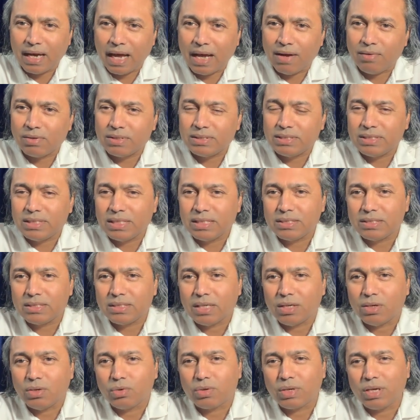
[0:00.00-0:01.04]
I was just
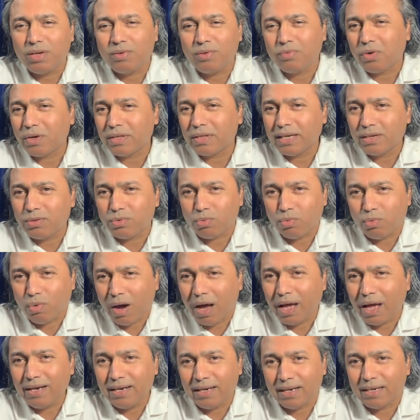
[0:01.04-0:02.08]
looking for that
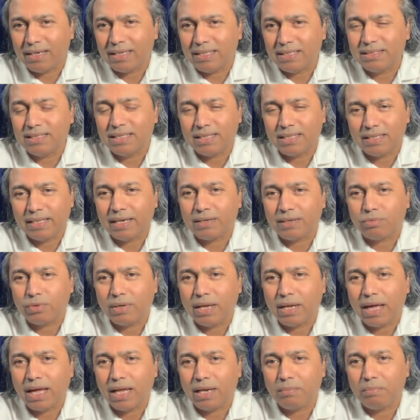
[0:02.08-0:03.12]
one reason that
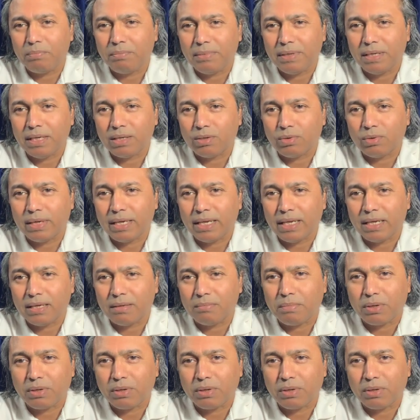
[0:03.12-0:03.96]
would help me in quitting